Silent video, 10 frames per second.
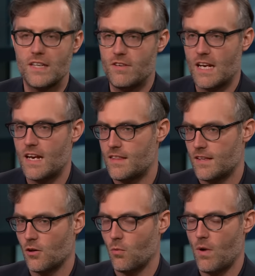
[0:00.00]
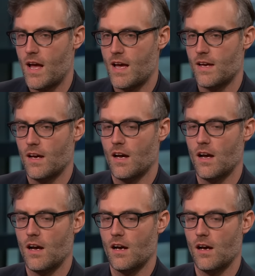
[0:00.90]
giving anything away,
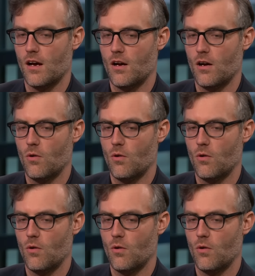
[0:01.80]
uh,